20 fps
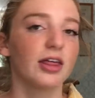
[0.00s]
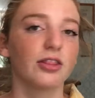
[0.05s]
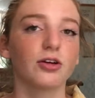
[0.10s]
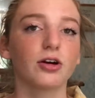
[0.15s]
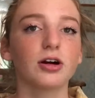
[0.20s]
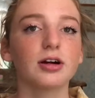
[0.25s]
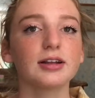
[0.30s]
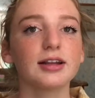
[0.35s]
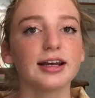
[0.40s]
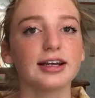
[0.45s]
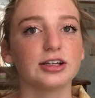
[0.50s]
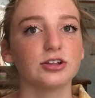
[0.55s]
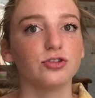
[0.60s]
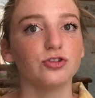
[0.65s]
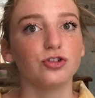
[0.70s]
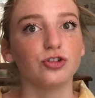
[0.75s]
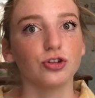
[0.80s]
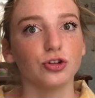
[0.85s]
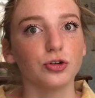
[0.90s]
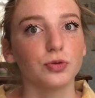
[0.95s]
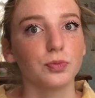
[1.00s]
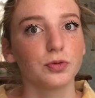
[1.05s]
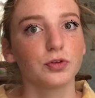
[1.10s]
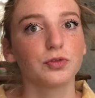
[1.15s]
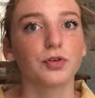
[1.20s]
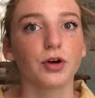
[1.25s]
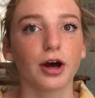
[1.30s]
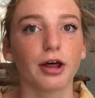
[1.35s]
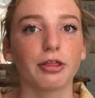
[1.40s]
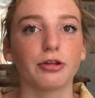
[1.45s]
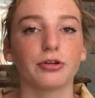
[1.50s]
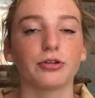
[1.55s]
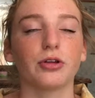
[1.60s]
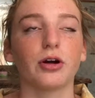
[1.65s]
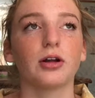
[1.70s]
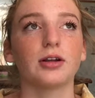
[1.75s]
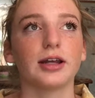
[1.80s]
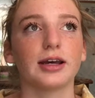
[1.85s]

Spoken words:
there are dupes for other